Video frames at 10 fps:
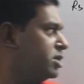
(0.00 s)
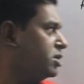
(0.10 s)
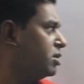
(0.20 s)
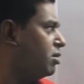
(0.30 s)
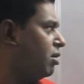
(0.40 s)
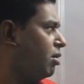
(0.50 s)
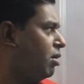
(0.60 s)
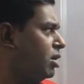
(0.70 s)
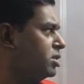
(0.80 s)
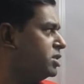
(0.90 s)
Here
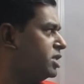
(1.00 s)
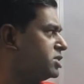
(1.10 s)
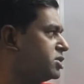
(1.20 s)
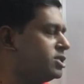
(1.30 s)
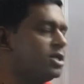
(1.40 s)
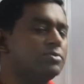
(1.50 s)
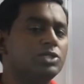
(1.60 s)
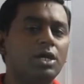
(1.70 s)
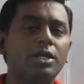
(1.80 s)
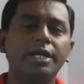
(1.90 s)
all these 3 terms
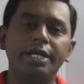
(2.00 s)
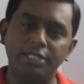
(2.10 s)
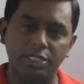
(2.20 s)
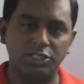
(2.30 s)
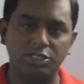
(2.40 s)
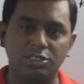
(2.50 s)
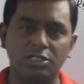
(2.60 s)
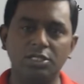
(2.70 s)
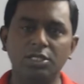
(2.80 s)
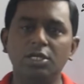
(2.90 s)
are
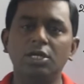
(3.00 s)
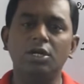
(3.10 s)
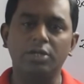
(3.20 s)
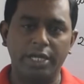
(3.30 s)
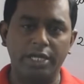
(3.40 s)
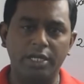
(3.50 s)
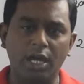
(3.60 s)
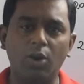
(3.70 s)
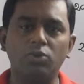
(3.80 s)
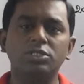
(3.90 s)
integers. Okay,
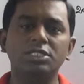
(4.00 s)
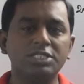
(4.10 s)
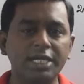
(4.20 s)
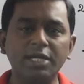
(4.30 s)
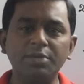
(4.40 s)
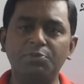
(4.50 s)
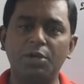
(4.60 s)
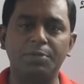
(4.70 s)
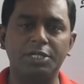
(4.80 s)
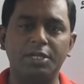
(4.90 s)
now the second
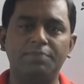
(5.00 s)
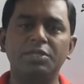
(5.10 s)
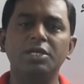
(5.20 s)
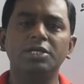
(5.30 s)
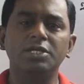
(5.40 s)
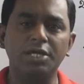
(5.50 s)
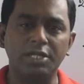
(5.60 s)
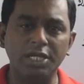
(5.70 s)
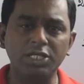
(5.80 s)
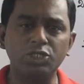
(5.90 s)
property,
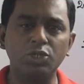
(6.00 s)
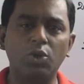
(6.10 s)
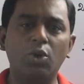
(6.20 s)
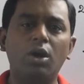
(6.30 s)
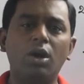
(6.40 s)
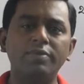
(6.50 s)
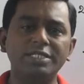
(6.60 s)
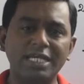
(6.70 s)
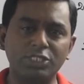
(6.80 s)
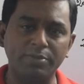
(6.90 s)
a ratio
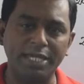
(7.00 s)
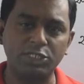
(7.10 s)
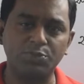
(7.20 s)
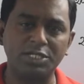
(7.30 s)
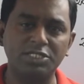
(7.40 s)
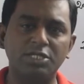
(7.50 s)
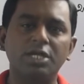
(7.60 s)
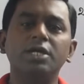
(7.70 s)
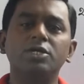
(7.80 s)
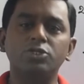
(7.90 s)
always has to be expressed
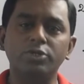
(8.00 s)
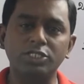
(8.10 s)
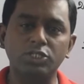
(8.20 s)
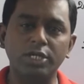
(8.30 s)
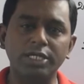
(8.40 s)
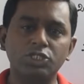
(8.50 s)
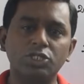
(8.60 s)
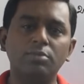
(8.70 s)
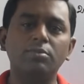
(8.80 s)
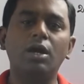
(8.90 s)
to its lowest
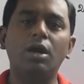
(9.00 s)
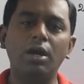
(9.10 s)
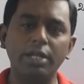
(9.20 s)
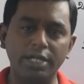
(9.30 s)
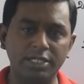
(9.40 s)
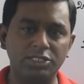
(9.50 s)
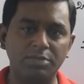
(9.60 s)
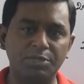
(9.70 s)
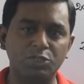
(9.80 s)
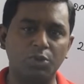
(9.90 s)
term or in its
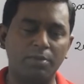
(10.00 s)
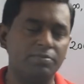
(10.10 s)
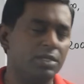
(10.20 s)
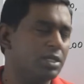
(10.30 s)
simplest form.